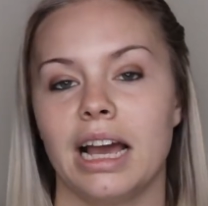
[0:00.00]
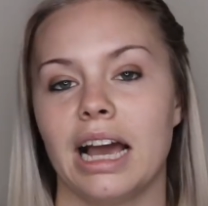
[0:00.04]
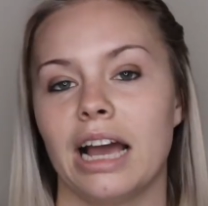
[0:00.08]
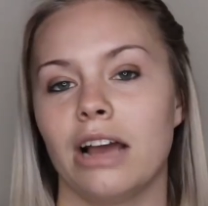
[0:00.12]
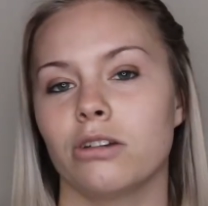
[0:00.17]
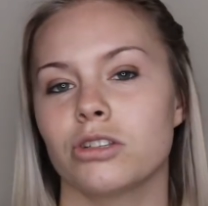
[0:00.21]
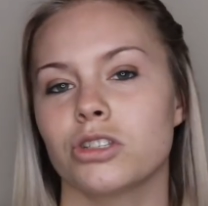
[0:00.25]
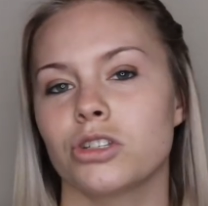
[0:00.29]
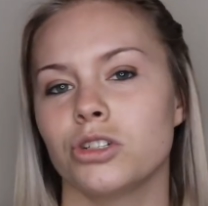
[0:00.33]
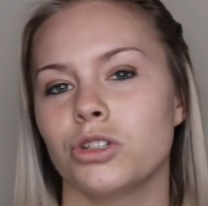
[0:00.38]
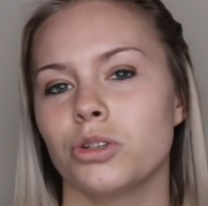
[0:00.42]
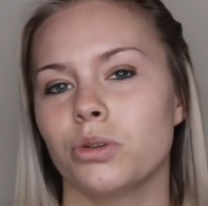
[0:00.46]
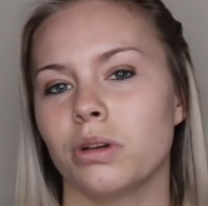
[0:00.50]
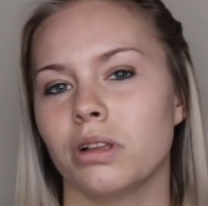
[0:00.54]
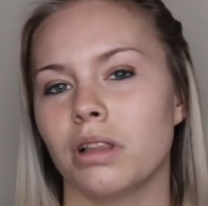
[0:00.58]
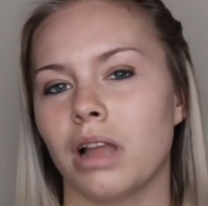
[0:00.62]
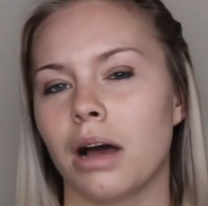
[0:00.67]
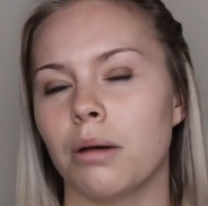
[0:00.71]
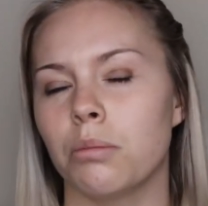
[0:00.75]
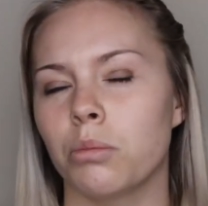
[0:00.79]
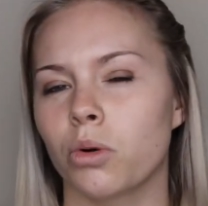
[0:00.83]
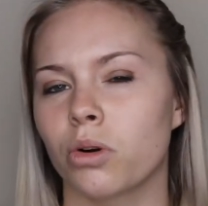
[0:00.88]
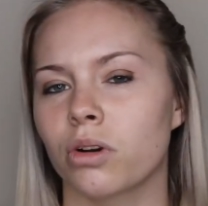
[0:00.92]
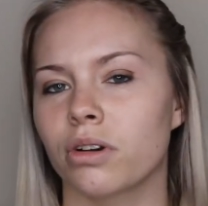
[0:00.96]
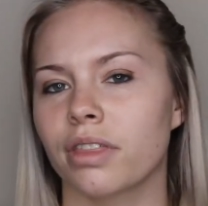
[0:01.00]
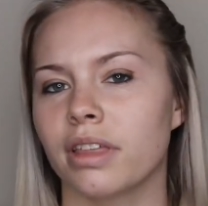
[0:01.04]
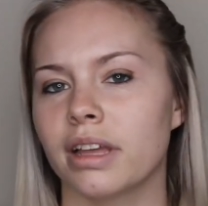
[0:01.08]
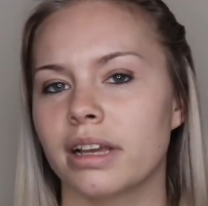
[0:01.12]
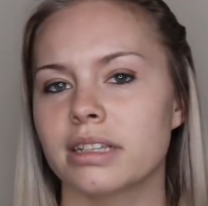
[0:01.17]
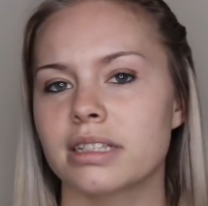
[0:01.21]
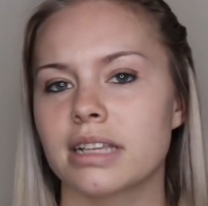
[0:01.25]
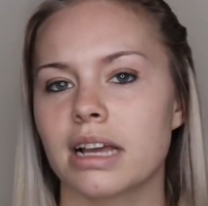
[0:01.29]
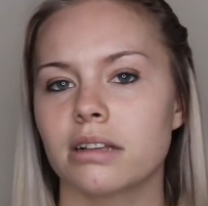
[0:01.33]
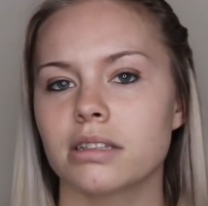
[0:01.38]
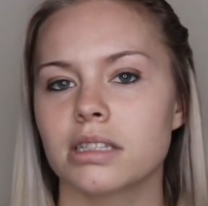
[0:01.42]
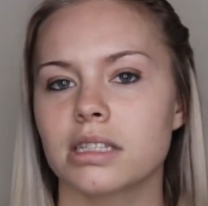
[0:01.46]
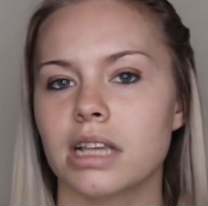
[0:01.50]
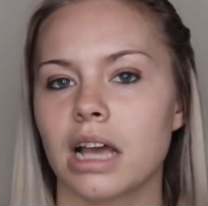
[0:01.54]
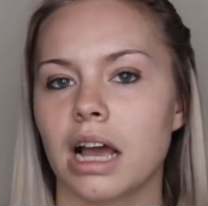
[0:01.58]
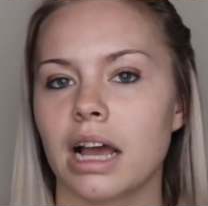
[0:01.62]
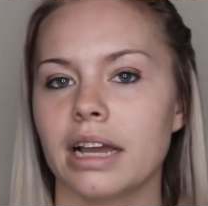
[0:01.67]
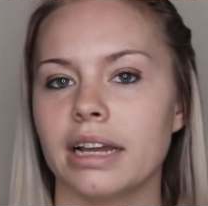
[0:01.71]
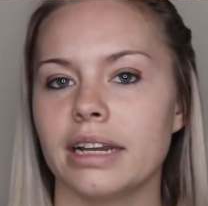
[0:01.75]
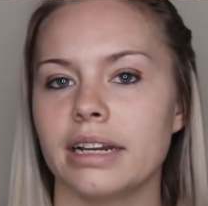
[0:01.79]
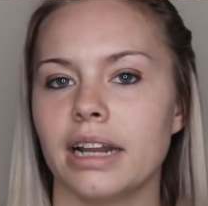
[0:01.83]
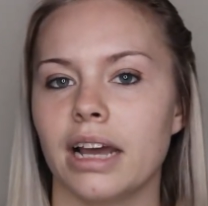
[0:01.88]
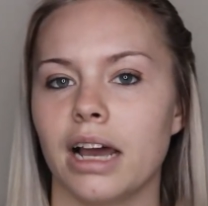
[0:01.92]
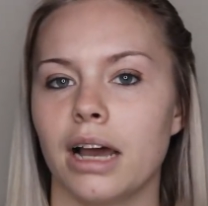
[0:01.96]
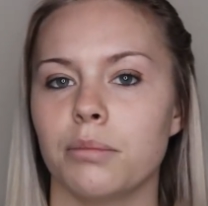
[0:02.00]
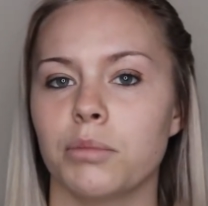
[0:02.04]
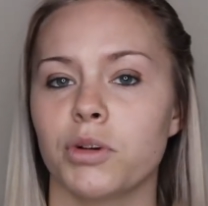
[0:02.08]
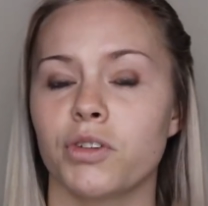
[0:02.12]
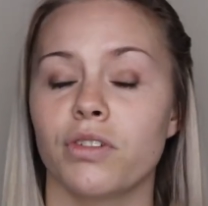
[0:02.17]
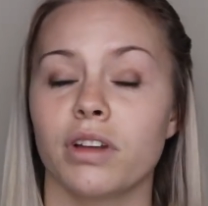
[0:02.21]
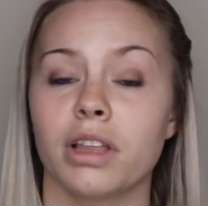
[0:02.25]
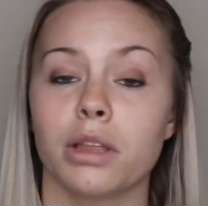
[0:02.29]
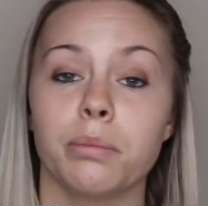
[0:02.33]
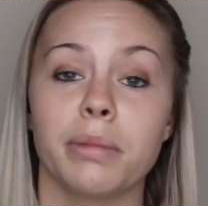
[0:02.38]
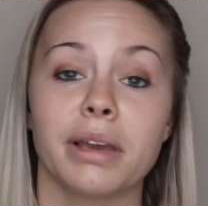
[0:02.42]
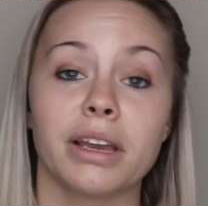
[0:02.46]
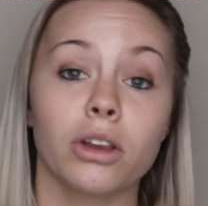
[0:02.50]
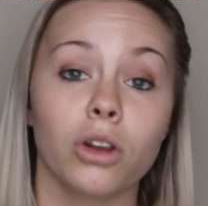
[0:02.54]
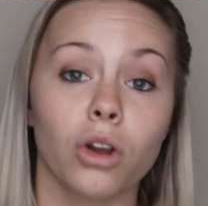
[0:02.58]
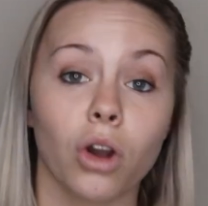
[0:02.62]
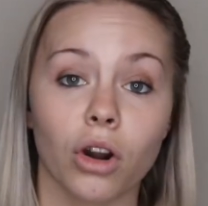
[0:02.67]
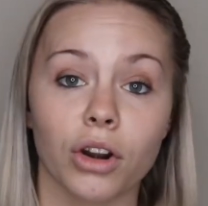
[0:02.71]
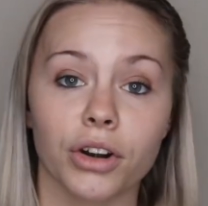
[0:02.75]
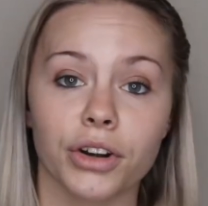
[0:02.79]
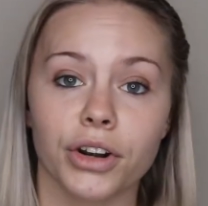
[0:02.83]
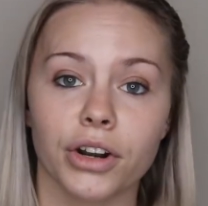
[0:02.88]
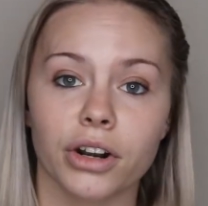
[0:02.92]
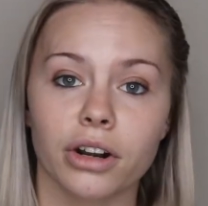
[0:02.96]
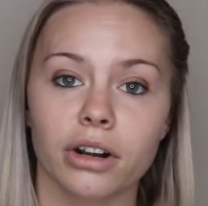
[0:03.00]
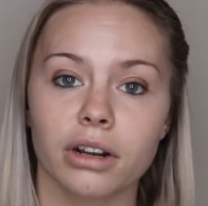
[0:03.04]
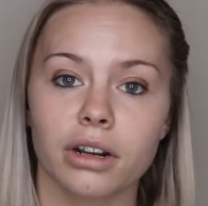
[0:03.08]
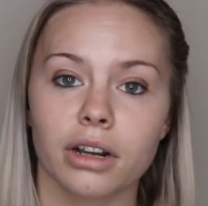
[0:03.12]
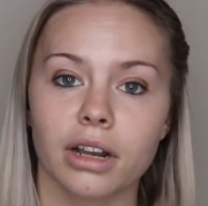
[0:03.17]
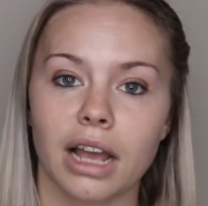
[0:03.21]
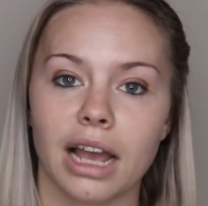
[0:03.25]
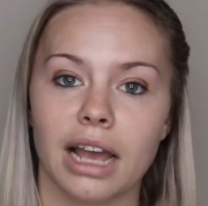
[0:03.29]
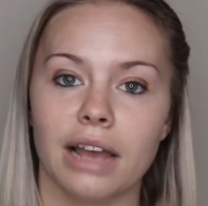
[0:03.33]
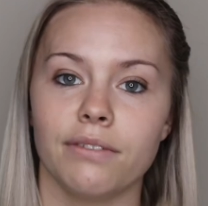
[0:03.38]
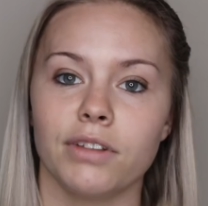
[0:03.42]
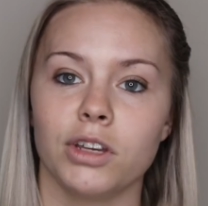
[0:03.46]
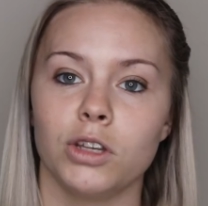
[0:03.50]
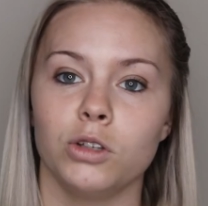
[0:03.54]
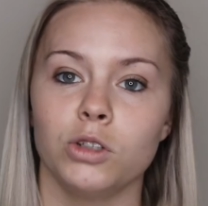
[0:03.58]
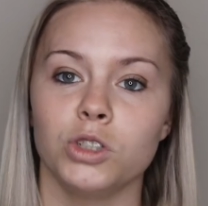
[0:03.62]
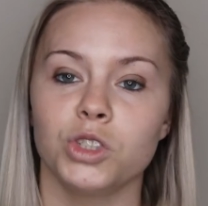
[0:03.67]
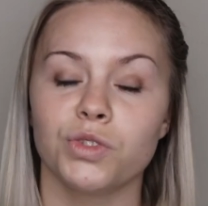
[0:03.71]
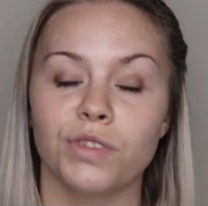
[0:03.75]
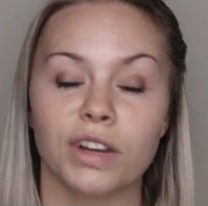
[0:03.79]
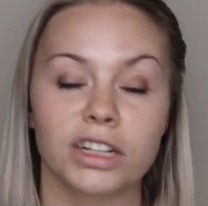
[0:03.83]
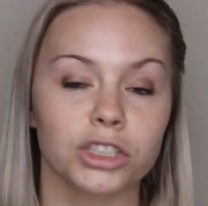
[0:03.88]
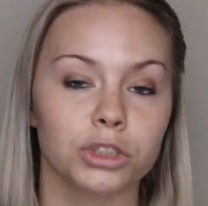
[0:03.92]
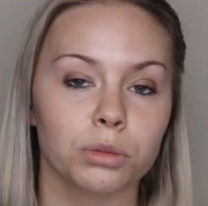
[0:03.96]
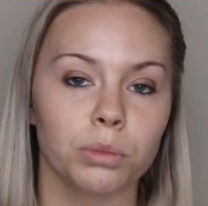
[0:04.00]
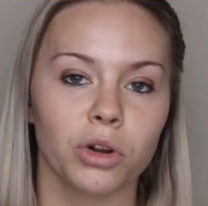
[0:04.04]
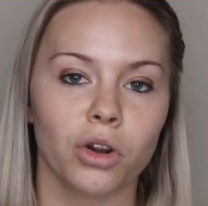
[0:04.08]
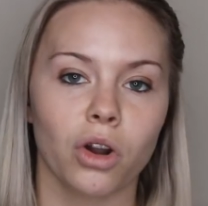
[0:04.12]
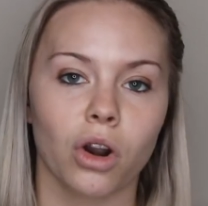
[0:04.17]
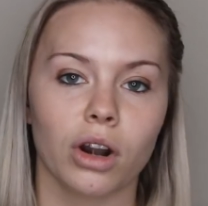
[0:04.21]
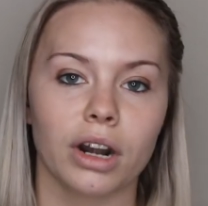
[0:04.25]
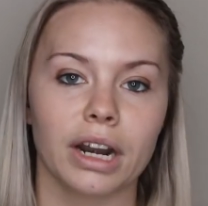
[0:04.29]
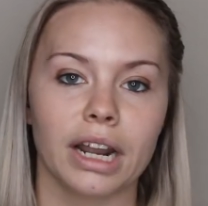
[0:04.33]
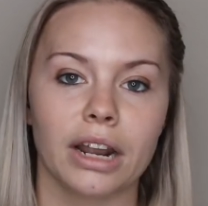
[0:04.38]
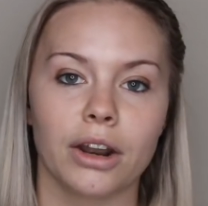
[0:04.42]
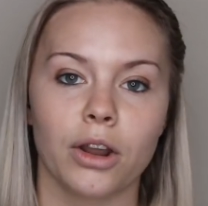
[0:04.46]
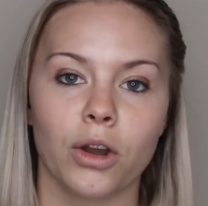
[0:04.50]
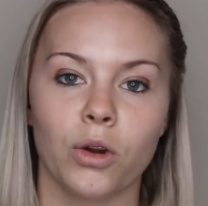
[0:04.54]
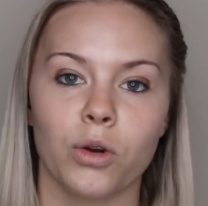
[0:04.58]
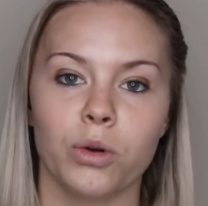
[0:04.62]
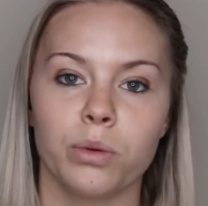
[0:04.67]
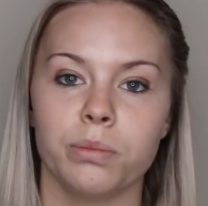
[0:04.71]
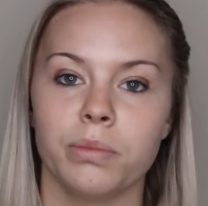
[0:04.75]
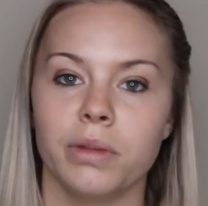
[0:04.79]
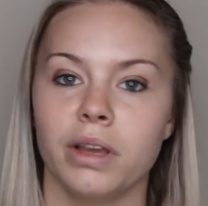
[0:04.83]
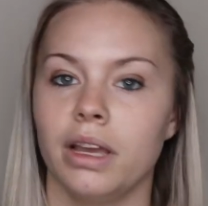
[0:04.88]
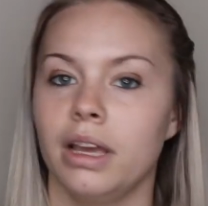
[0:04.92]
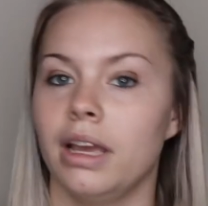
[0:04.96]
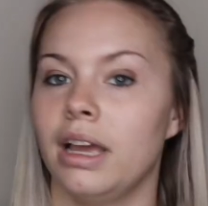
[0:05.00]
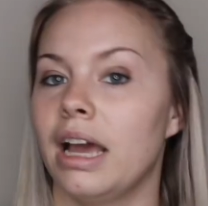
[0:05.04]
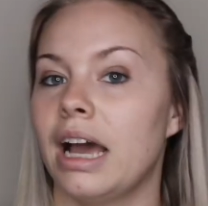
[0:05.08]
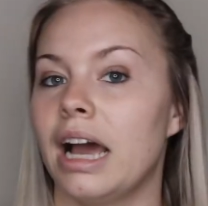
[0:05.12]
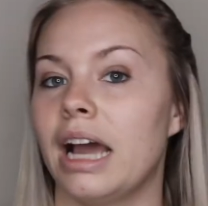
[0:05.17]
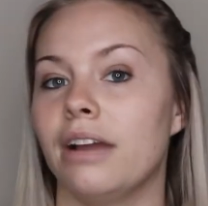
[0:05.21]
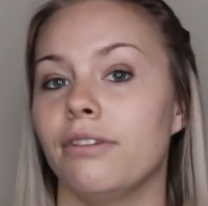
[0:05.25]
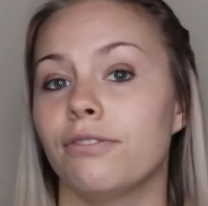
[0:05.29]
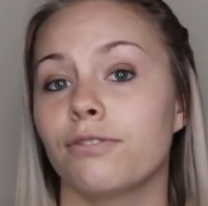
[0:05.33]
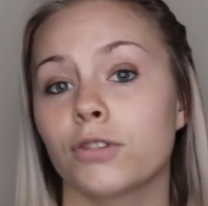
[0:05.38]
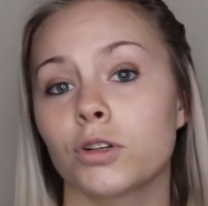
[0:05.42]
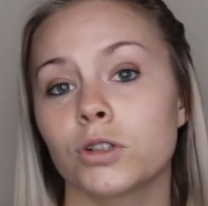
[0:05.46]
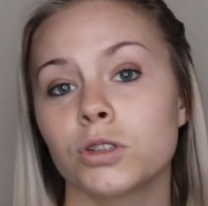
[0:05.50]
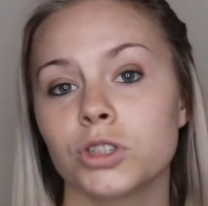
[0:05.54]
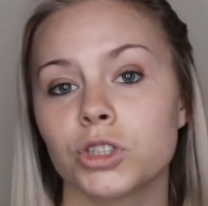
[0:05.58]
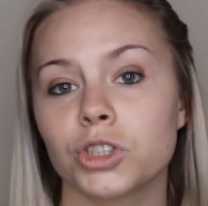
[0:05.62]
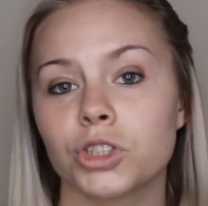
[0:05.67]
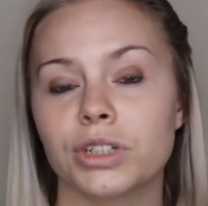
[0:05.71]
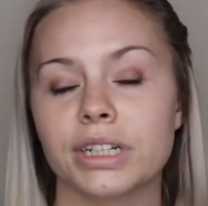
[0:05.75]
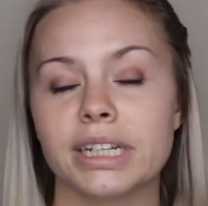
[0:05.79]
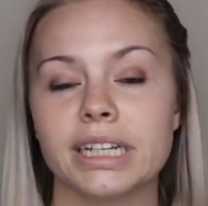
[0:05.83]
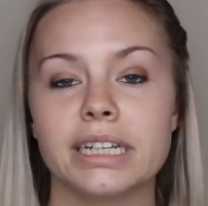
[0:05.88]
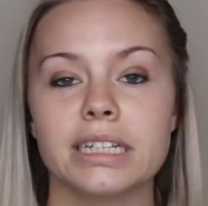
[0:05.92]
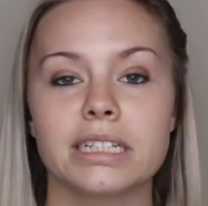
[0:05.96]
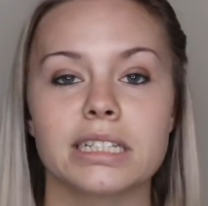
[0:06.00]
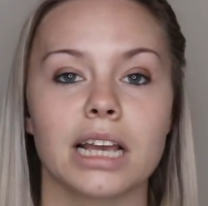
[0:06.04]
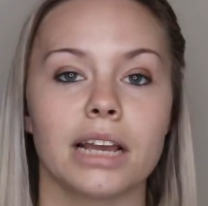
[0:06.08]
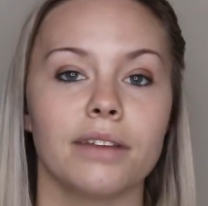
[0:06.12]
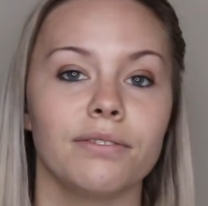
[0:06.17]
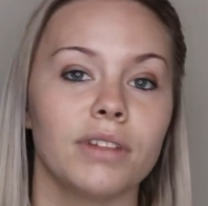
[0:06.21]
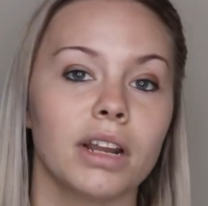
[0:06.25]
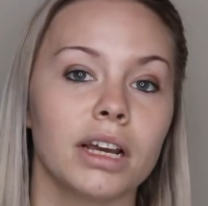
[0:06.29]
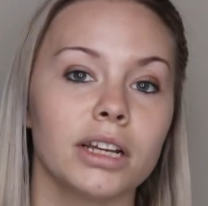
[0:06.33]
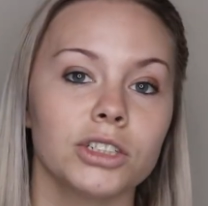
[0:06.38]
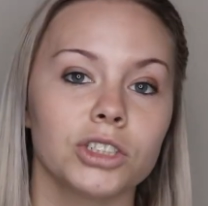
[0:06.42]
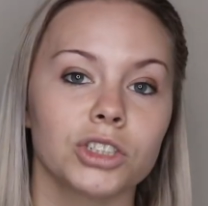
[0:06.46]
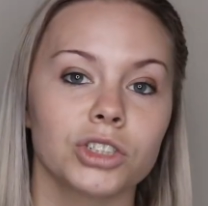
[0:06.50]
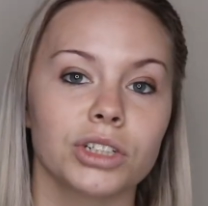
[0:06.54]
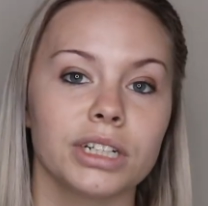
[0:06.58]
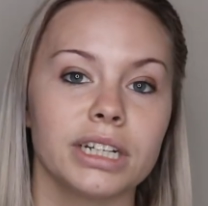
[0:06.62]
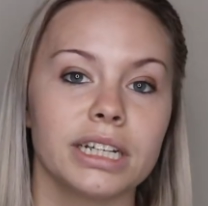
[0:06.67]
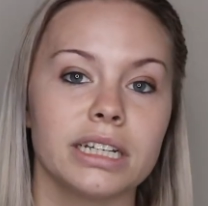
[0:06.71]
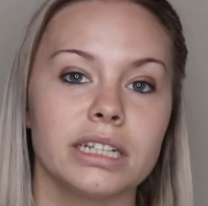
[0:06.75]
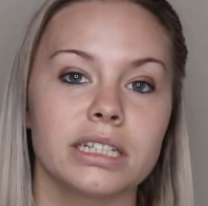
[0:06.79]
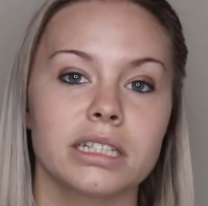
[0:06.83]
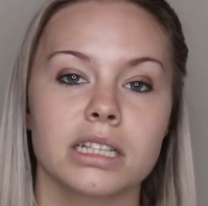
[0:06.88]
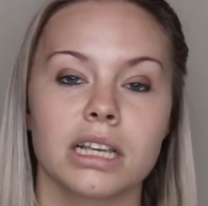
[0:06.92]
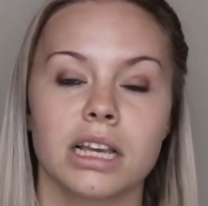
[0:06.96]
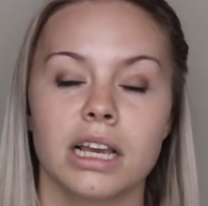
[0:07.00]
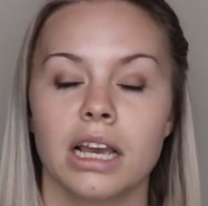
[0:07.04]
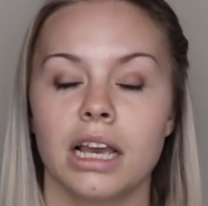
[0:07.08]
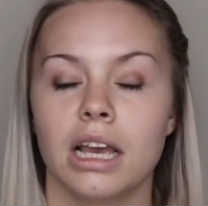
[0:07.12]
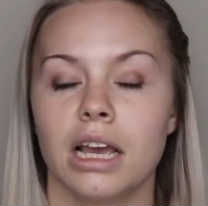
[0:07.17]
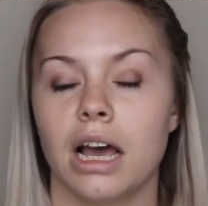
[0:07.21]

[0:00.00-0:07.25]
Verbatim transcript: I also do a lot more things outside. I'm a really big gardener. I have a huge vegetable garden at home. I have fruit trees, I have nut trees.